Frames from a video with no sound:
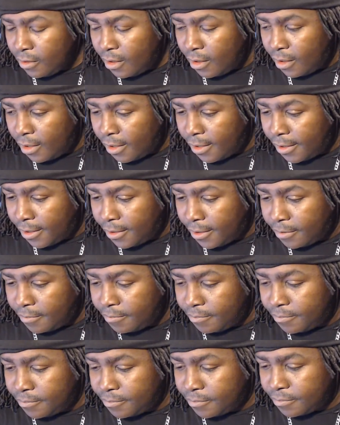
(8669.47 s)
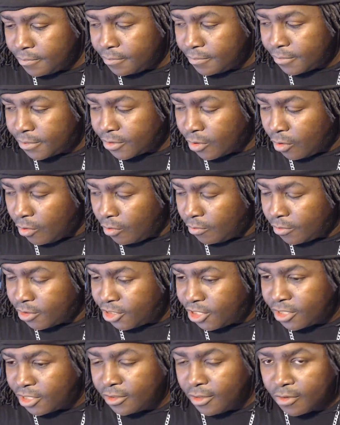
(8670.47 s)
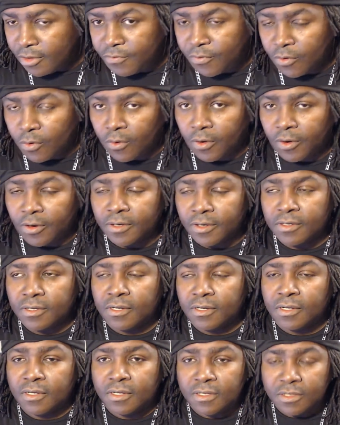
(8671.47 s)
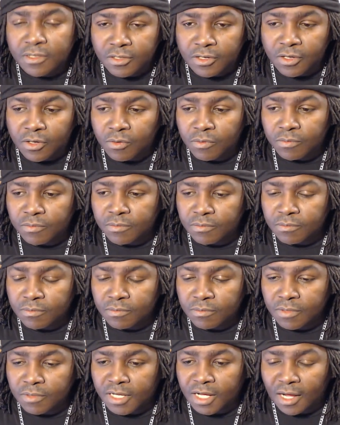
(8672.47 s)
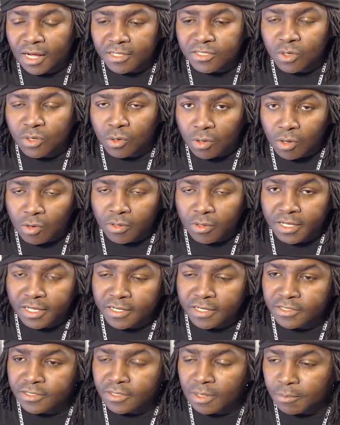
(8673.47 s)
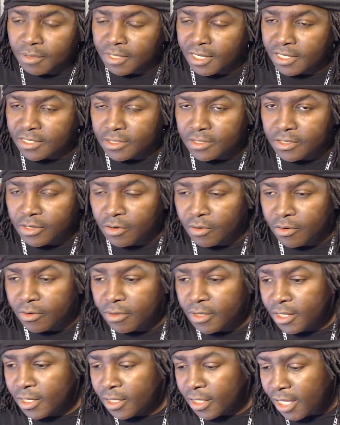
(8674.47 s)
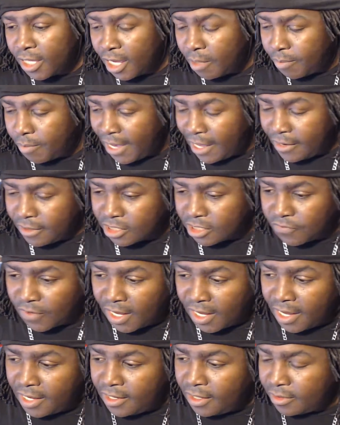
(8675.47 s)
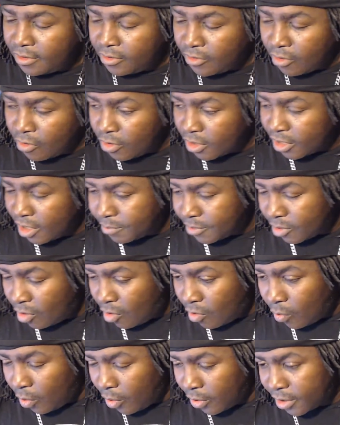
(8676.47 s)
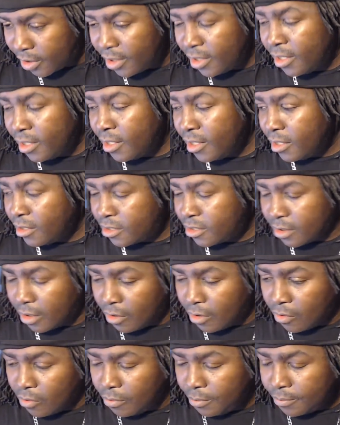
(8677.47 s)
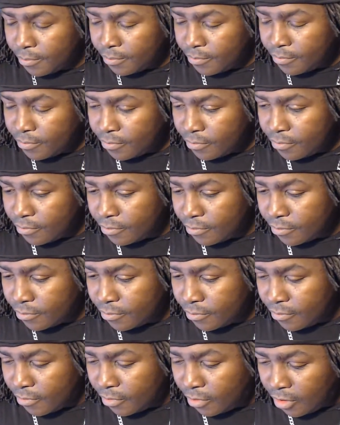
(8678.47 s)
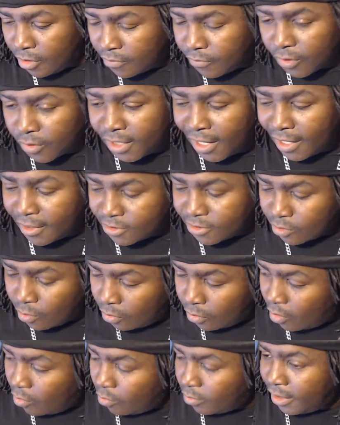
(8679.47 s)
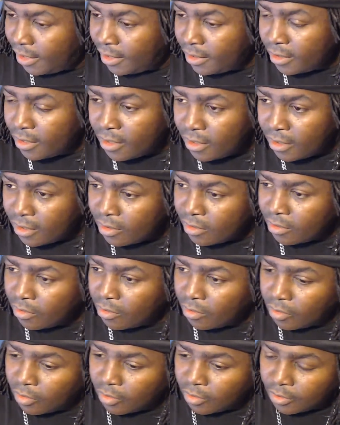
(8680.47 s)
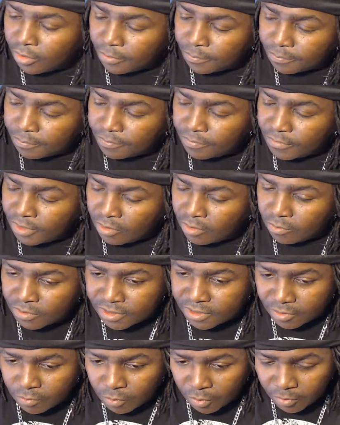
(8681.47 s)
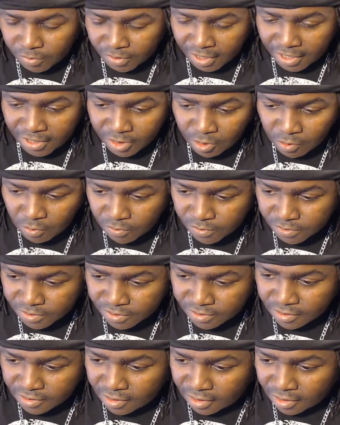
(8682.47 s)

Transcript: Um, so just look for, you know, console only because I'm guessing your gamepad is fine and your hookups all work. So look for console only, or what's the word they use?